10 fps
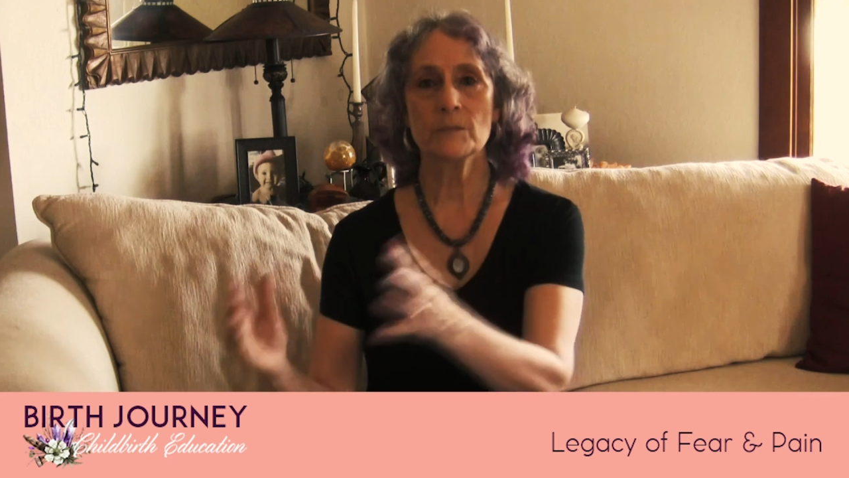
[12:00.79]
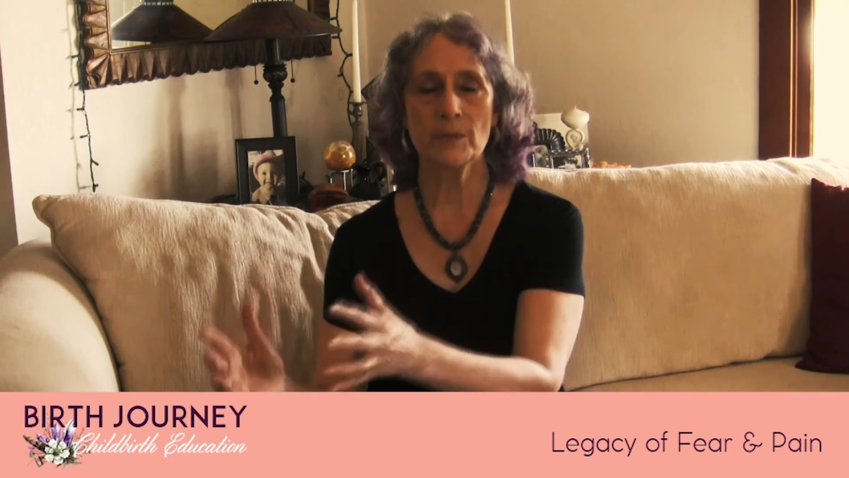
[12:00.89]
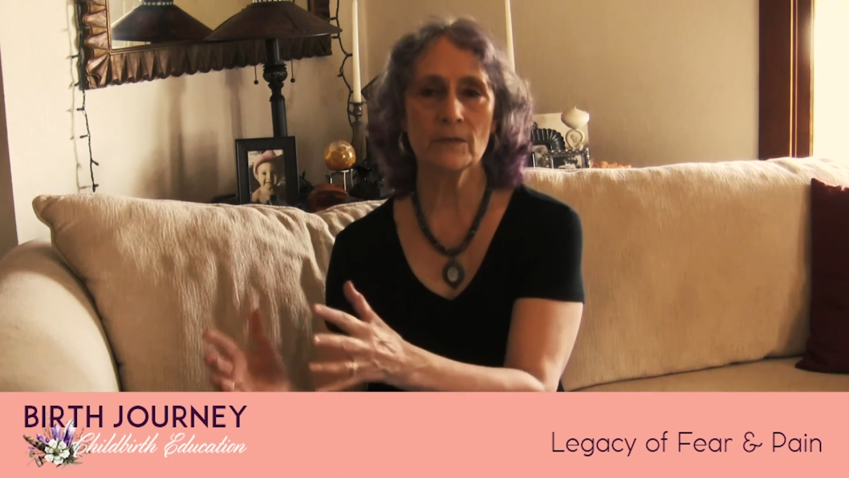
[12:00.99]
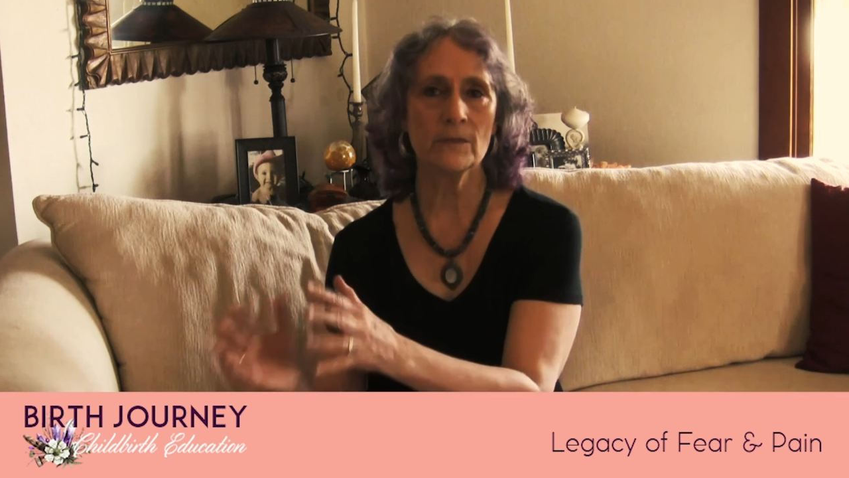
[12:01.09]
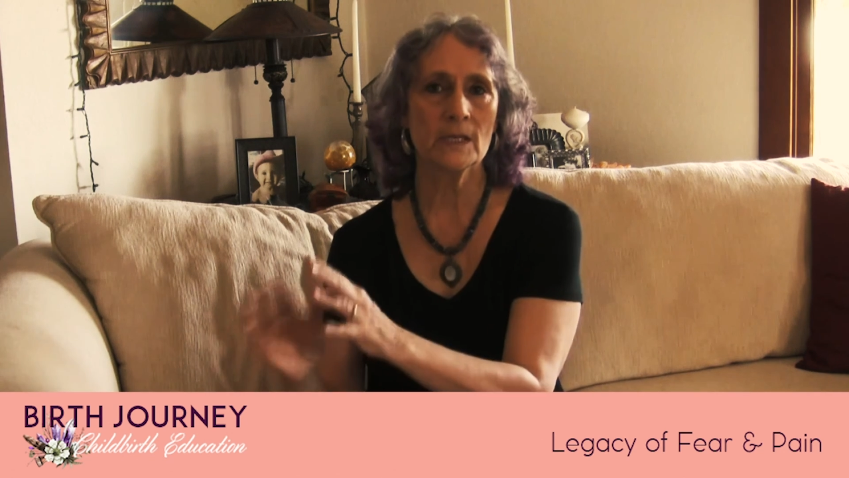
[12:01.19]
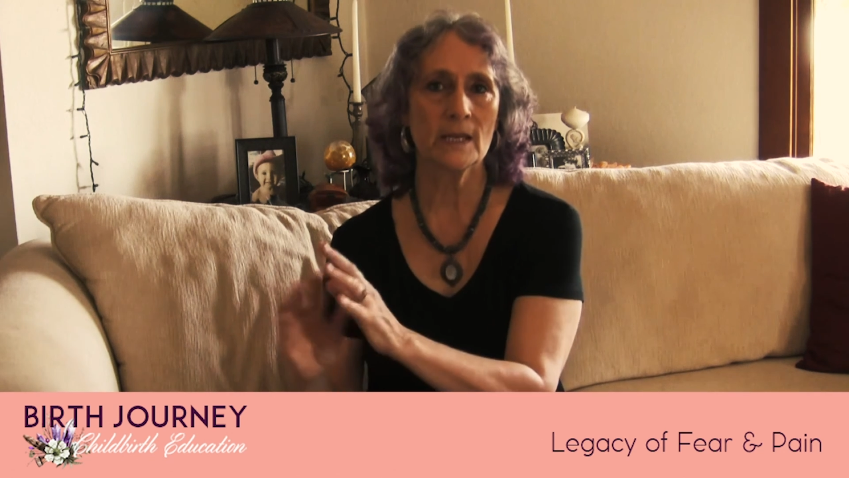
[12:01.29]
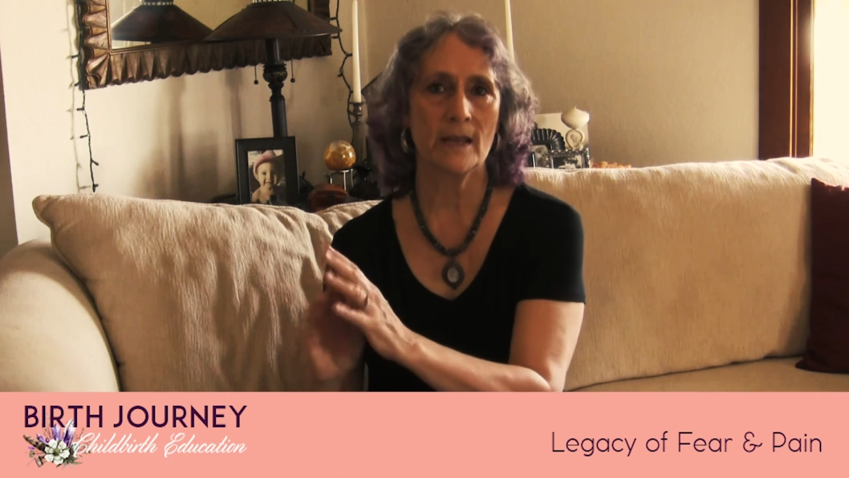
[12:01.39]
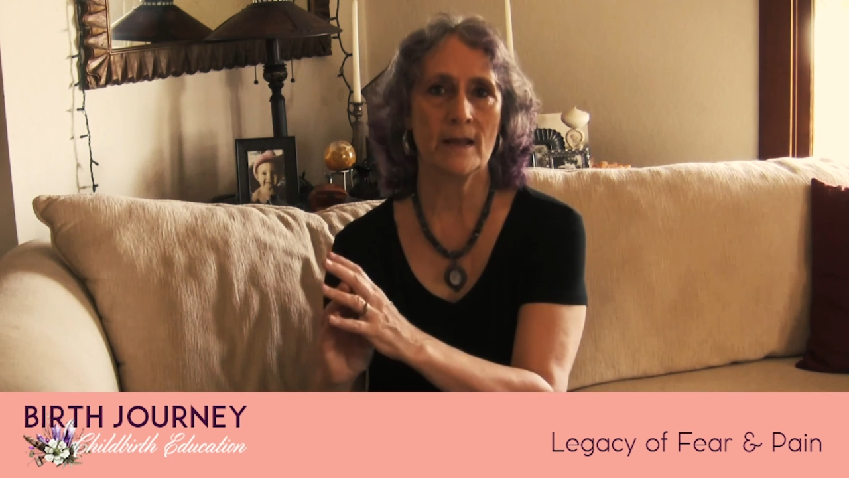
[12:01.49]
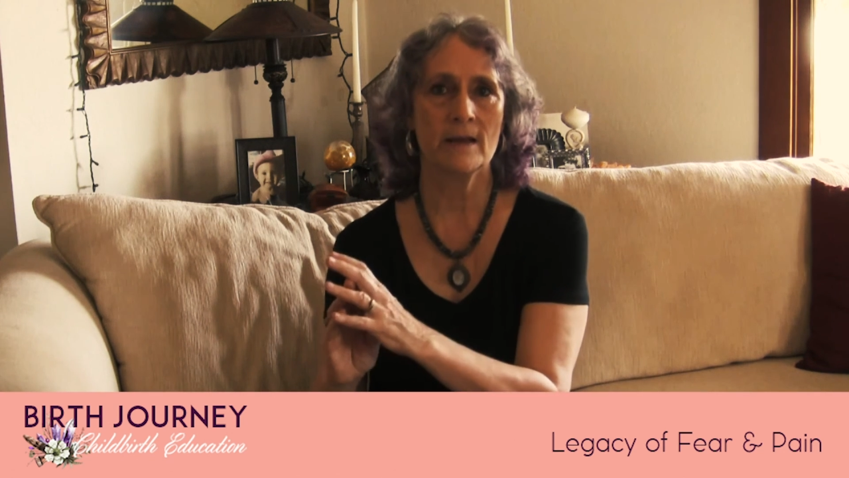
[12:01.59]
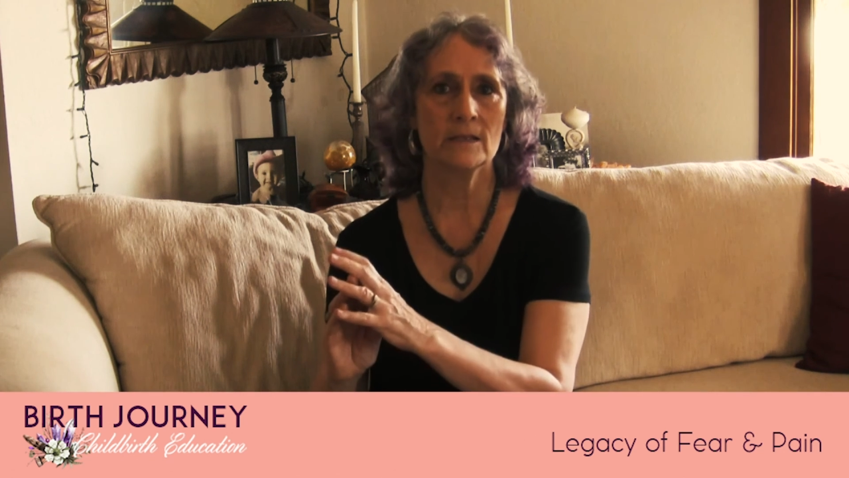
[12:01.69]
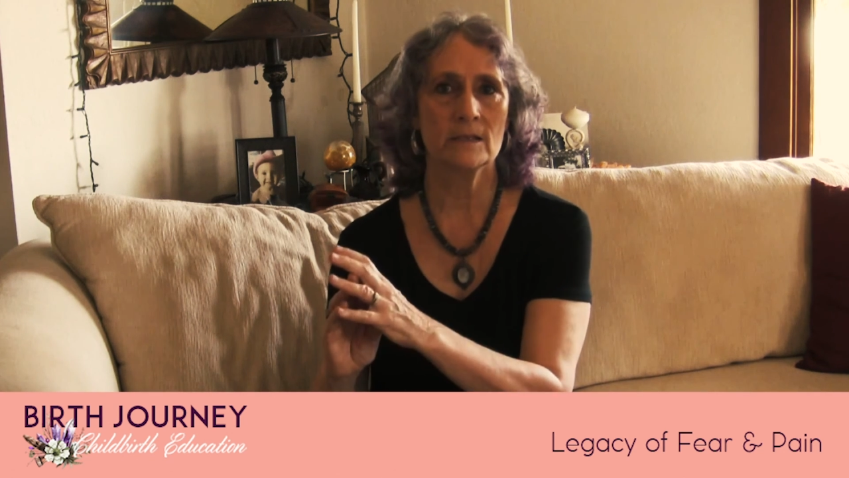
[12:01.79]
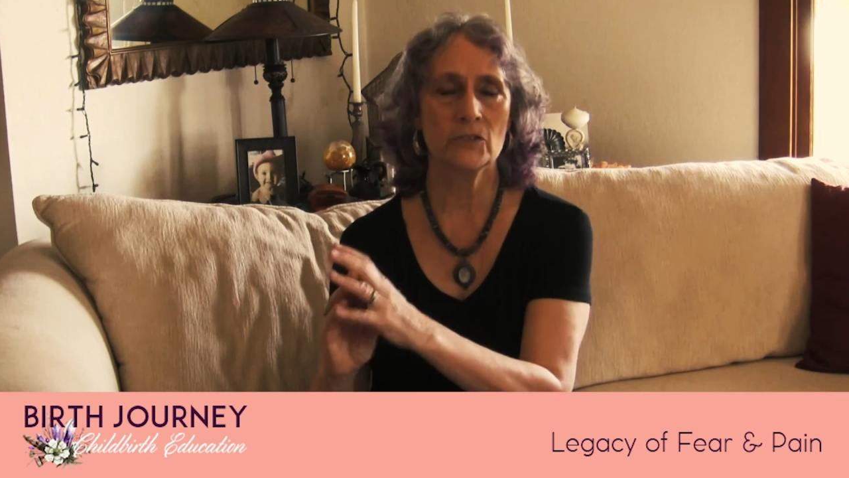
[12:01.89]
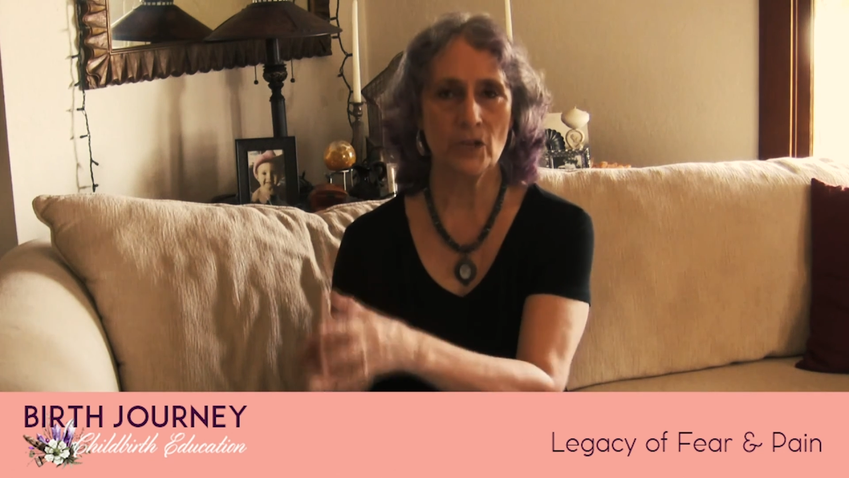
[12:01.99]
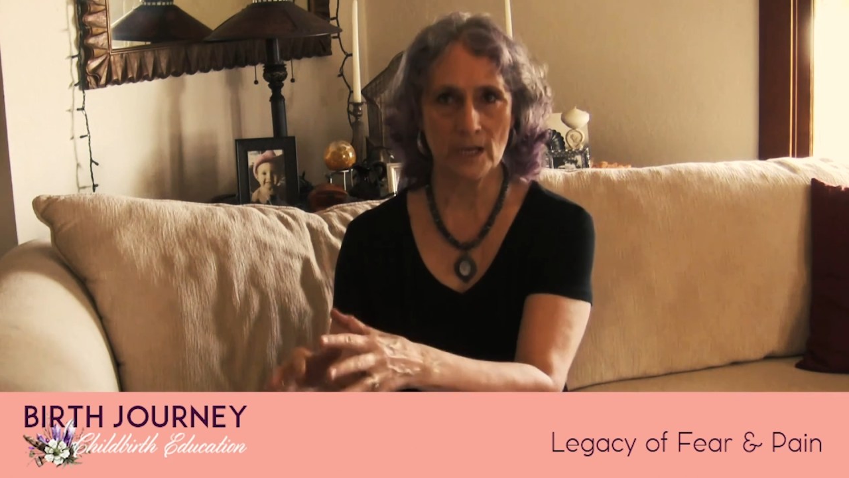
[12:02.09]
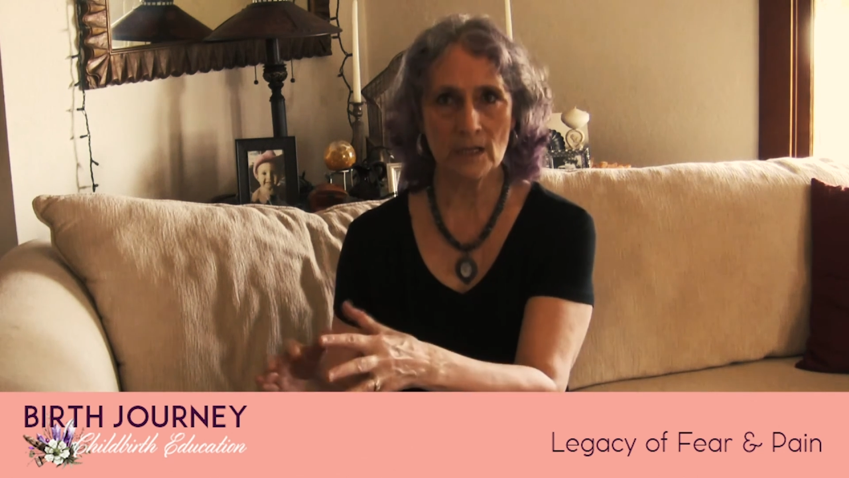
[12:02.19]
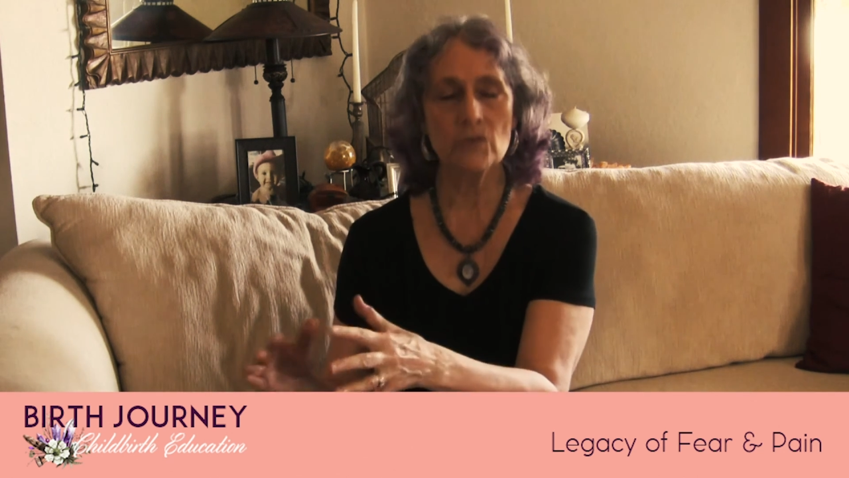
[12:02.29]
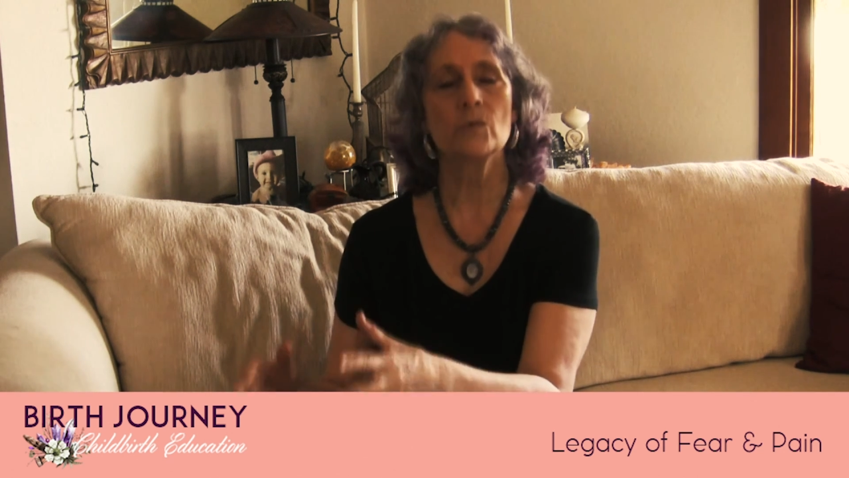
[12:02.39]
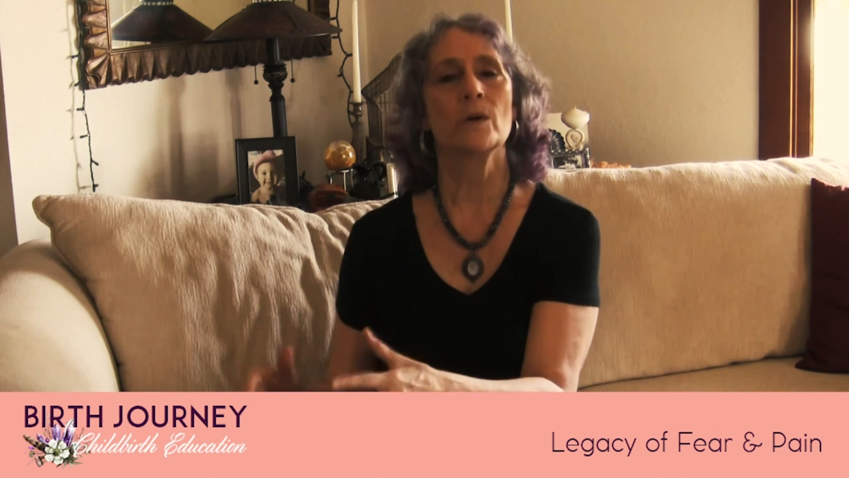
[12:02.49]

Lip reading: to pivot and change